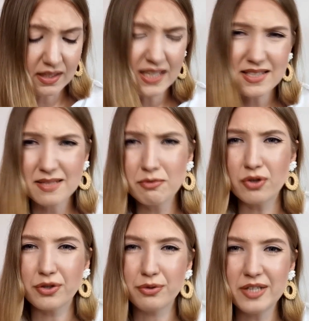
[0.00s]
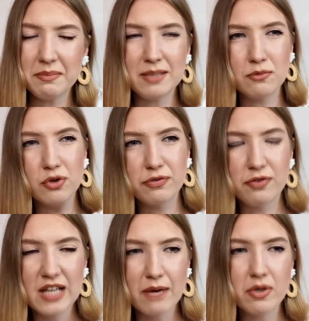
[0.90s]
it's more creamy, more
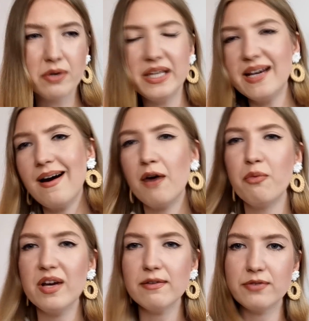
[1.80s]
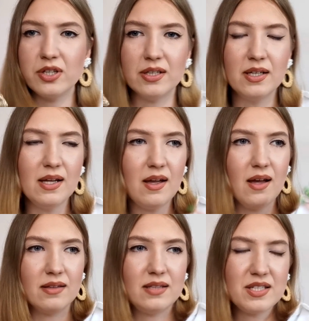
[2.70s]
flowery. However,
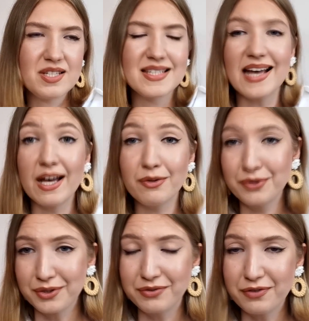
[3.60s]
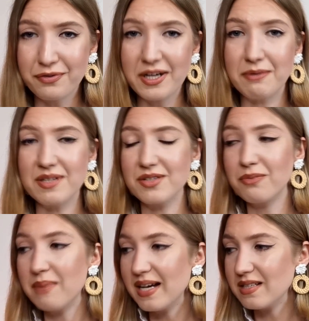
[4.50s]
this sound of the fragrance
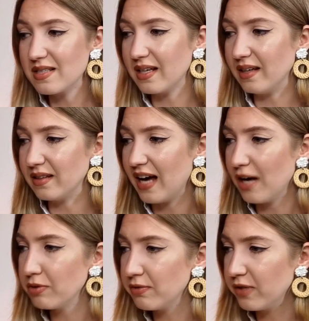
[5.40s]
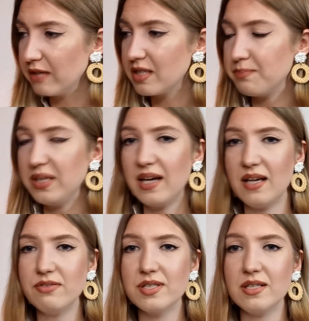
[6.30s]
on my skin, how the fragrance
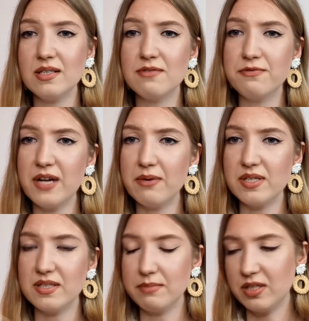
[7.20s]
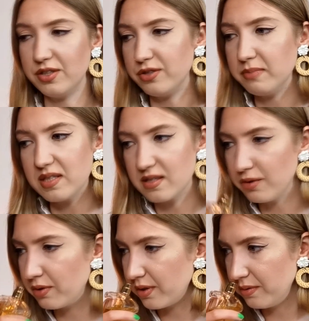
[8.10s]
behaves, is very similar to
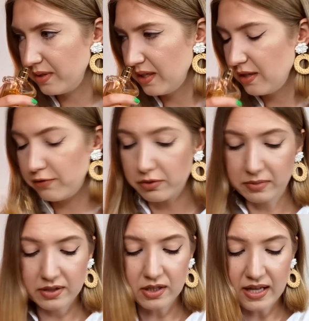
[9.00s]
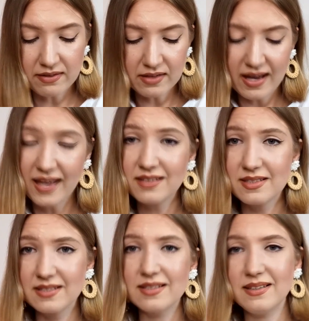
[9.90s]
Mitsouko from Guerlain.
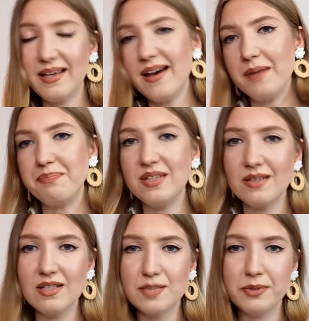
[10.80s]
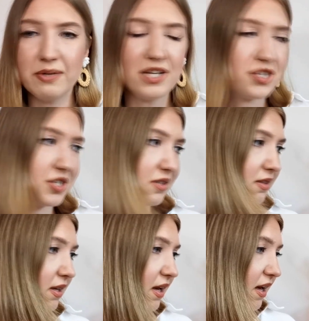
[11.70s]
And yeah, the
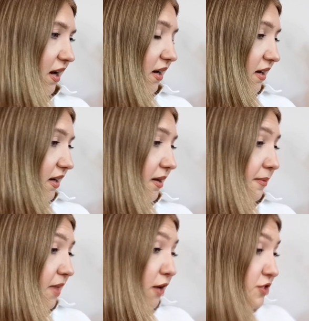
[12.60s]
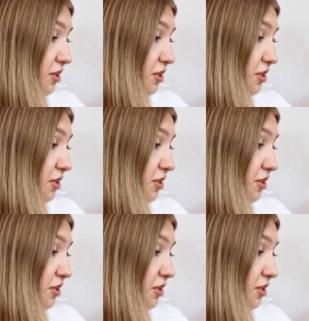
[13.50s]
inspiration of